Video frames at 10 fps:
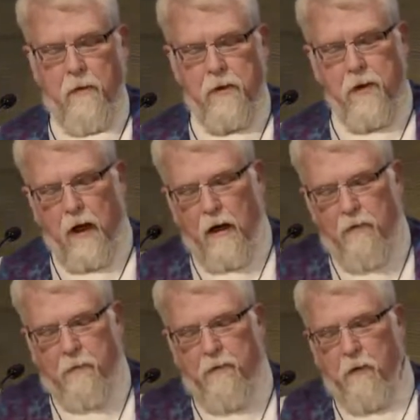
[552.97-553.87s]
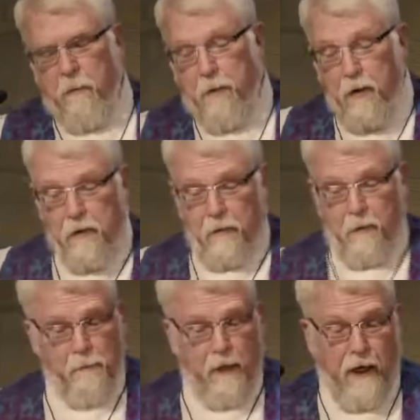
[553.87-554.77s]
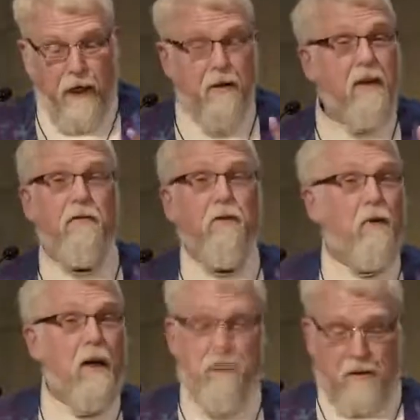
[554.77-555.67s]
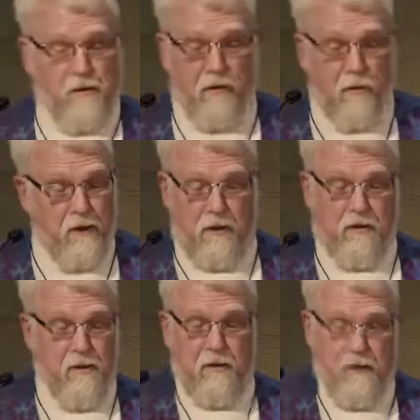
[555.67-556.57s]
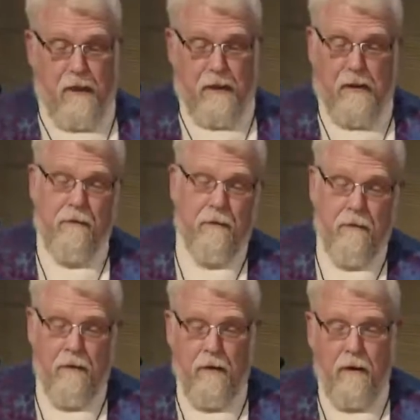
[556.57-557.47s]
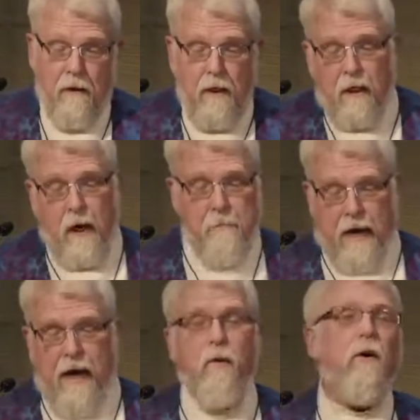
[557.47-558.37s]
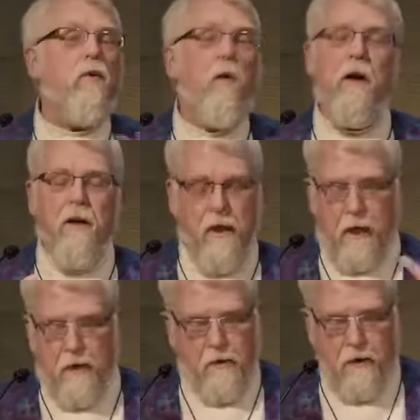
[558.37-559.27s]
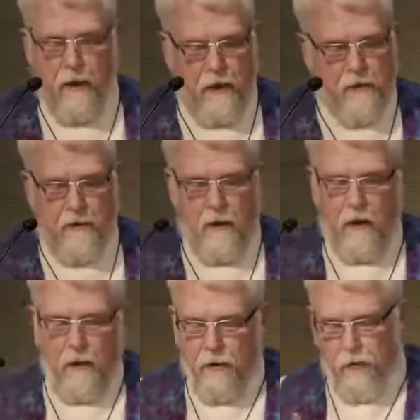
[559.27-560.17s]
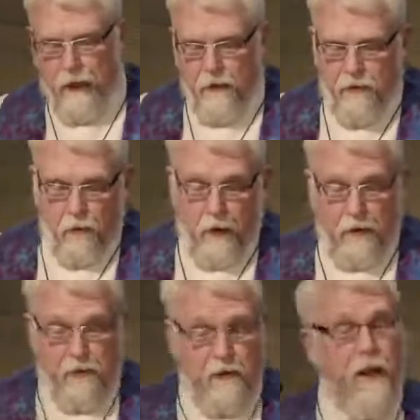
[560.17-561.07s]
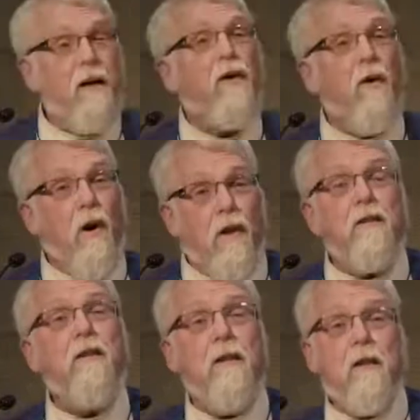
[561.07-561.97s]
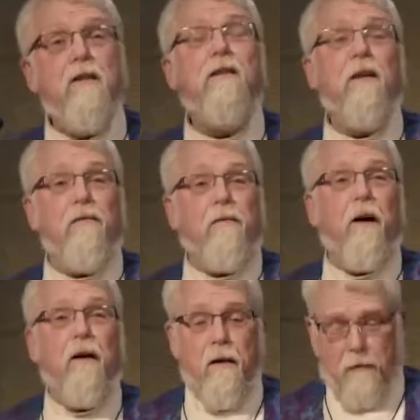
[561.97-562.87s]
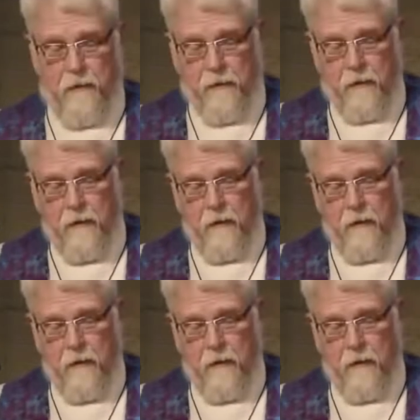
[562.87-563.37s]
He was off before Bill could reply or even register what he just said. He came back with one need or another throughout the winter and then across the years that followed.